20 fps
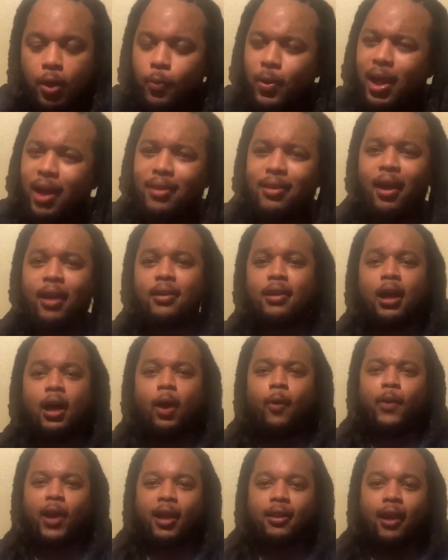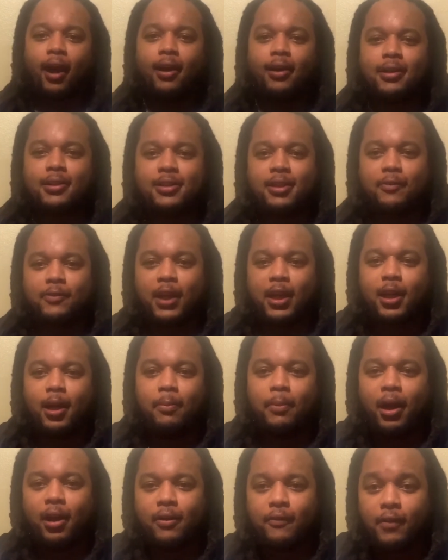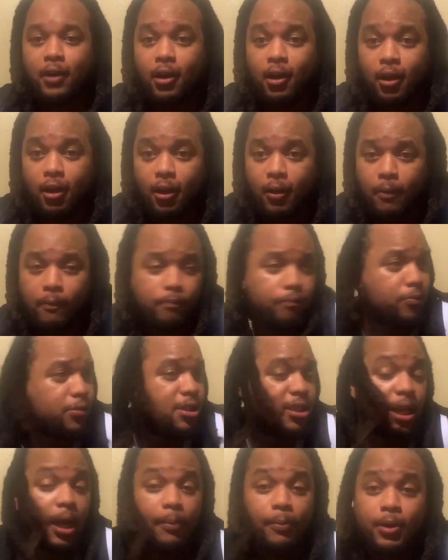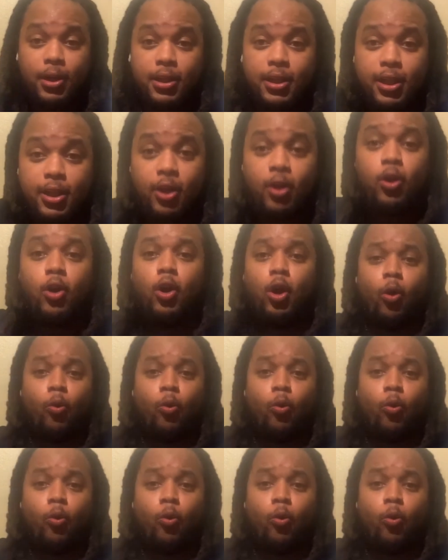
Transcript: We got a lot. Of, we got a lot of good stuff that come out of uh, San Bernardino.